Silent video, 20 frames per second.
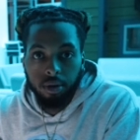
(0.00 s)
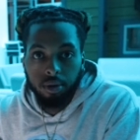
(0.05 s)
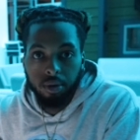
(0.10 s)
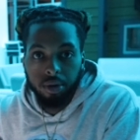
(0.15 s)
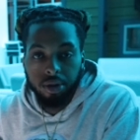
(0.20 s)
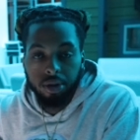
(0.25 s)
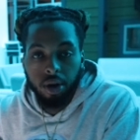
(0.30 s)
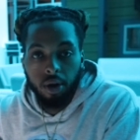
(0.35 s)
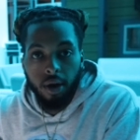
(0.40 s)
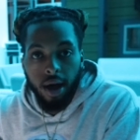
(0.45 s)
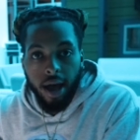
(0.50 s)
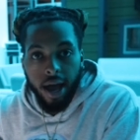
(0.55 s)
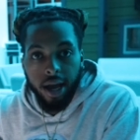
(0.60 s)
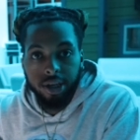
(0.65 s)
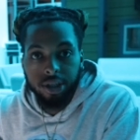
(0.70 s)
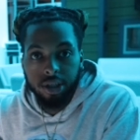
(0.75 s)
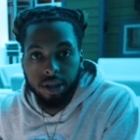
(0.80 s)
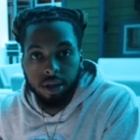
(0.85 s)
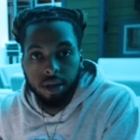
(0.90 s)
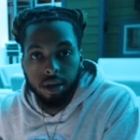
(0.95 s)
With no
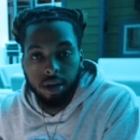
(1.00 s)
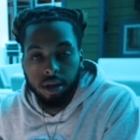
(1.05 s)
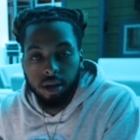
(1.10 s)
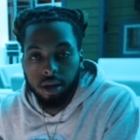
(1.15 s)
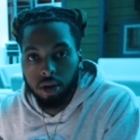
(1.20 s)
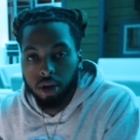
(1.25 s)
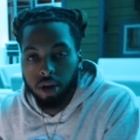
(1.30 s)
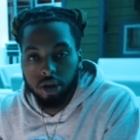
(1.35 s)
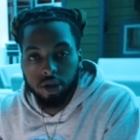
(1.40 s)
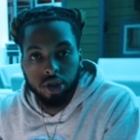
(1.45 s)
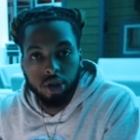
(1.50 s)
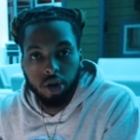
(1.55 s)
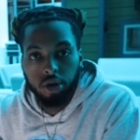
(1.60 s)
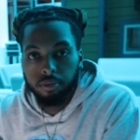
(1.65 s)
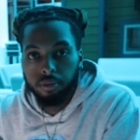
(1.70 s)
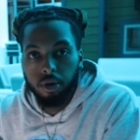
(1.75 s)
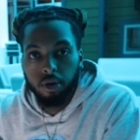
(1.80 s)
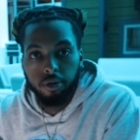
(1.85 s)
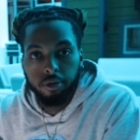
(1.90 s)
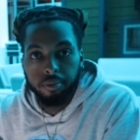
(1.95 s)
action, there's no
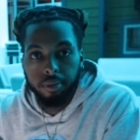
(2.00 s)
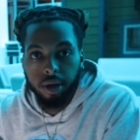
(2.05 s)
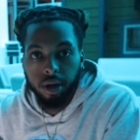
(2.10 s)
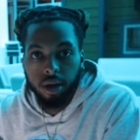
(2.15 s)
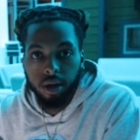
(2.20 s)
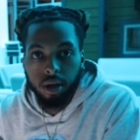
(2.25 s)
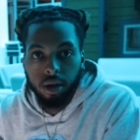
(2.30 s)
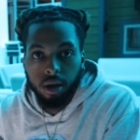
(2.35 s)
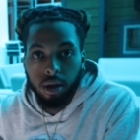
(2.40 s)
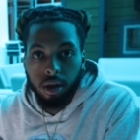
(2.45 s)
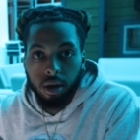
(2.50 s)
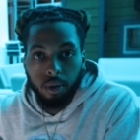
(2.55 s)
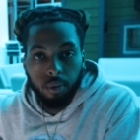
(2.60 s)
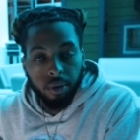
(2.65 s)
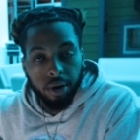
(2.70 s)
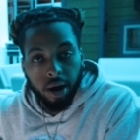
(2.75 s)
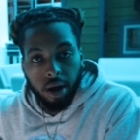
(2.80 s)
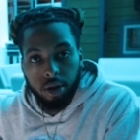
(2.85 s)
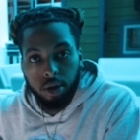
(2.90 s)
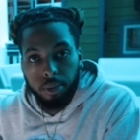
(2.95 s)
movement
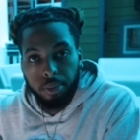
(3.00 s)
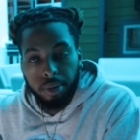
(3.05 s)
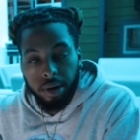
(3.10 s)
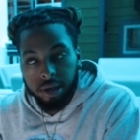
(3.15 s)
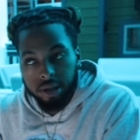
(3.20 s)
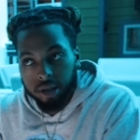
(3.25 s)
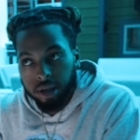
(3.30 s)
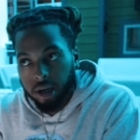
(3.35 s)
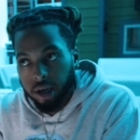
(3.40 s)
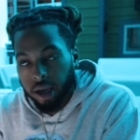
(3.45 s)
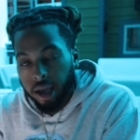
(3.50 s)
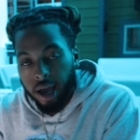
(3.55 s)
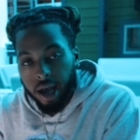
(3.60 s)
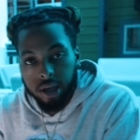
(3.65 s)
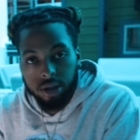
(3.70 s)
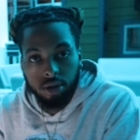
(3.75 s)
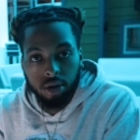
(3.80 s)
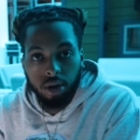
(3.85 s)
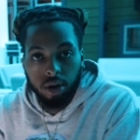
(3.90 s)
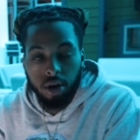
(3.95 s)
without you pressing the
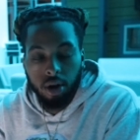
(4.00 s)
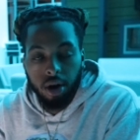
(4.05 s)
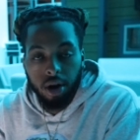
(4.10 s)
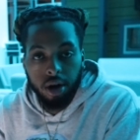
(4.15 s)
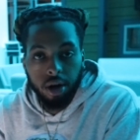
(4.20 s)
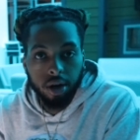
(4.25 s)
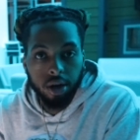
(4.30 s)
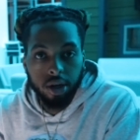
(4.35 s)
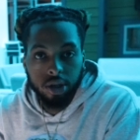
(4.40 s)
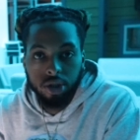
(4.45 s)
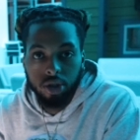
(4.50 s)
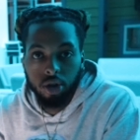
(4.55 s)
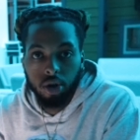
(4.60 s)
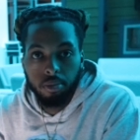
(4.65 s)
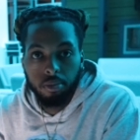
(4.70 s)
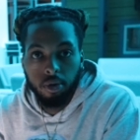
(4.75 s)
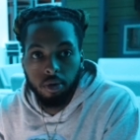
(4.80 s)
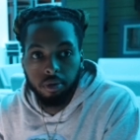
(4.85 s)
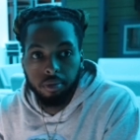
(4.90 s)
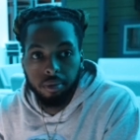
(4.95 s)
gas on the car, there's no
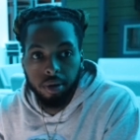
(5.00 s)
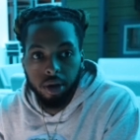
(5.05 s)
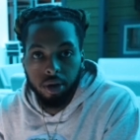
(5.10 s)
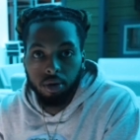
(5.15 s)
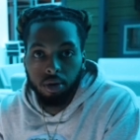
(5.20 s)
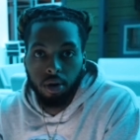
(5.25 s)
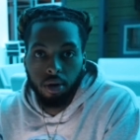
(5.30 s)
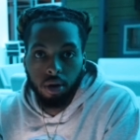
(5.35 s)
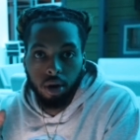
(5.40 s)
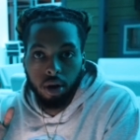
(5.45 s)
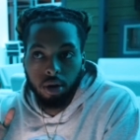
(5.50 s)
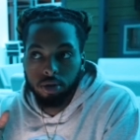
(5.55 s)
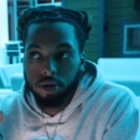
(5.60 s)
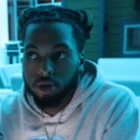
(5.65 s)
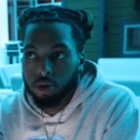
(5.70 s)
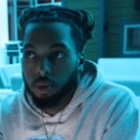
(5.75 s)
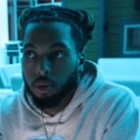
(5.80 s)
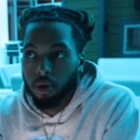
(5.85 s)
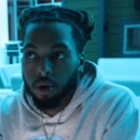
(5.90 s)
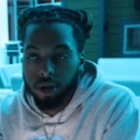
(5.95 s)
movement. You don't go
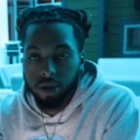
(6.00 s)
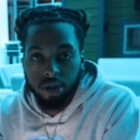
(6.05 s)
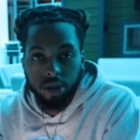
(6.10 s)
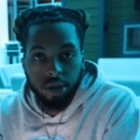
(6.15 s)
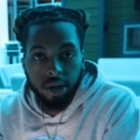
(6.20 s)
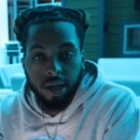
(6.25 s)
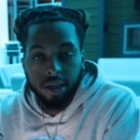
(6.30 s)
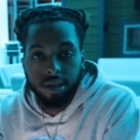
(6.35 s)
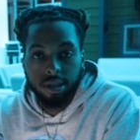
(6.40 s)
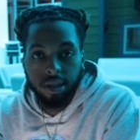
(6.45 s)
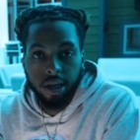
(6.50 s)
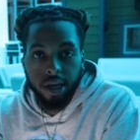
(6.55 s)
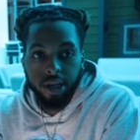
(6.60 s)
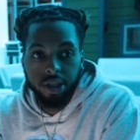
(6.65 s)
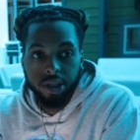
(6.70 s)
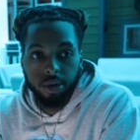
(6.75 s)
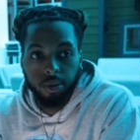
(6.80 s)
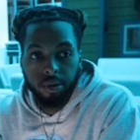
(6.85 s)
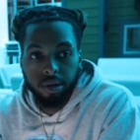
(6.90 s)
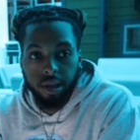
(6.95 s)
towards your
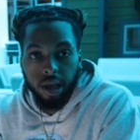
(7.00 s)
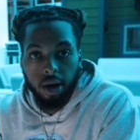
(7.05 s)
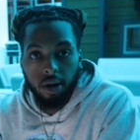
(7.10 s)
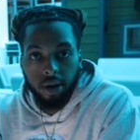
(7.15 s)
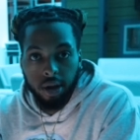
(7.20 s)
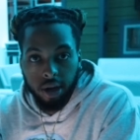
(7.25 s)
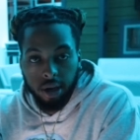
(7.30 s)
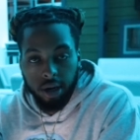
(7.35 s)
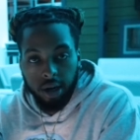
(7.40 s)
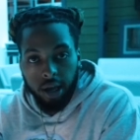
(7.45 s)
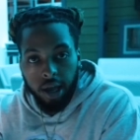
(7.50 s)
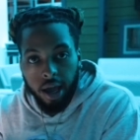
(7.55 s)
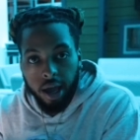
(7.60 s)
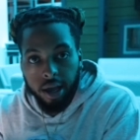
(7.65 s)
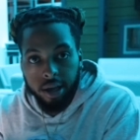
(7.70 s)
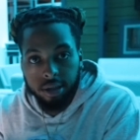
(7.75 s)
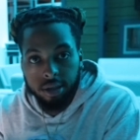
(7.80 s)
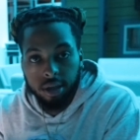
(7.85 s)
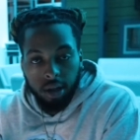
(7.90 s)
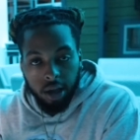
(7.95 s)
destination without hitting the gas.